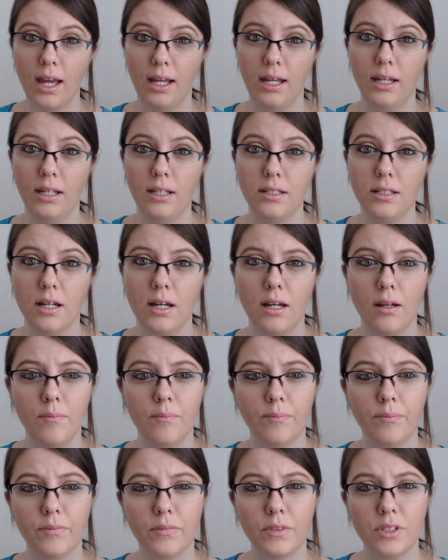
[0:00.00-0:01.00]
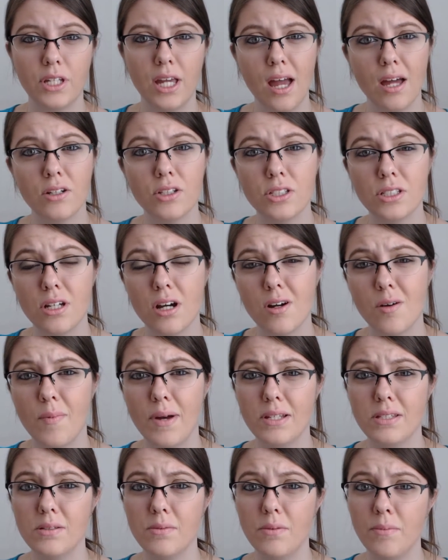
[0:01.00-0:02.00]
and yeah, just talk
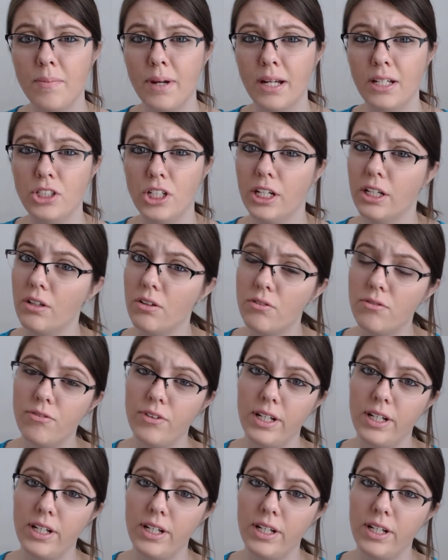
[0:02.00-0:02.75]
about some of my channel